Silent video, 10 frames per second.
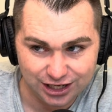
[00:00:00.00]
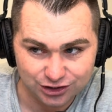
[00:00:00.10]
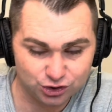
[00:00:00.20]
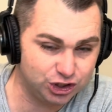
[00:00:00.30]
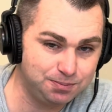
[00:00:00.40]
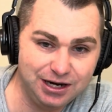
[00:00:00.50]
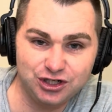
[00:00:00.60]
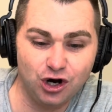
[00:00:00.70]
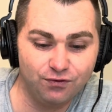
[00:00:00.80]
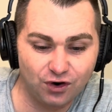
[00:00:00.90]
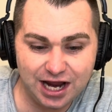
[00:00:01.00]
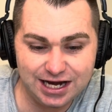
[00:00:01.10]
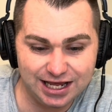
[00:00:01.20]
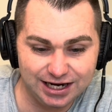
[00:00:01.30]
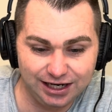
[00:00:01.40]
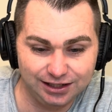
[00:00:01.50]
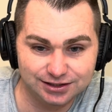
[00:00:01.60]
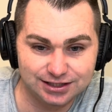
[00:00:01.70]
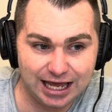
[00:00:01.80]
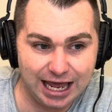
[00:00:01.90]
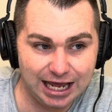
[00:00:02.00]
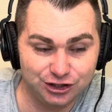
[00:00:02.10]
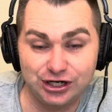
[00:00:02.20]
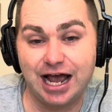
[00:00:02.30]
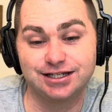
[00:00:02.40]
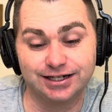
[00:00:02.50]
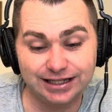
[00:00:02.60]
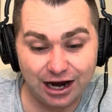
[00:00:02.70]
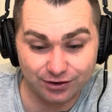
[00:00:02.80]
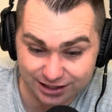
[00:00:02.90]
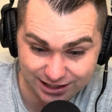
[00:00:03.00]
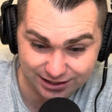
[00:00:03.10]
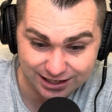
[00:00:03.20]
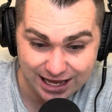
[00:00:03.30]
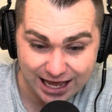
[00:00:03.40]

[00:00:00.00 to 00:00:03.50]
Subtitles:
So she's pitched over 8 innings, and she hasn't allowed a hit,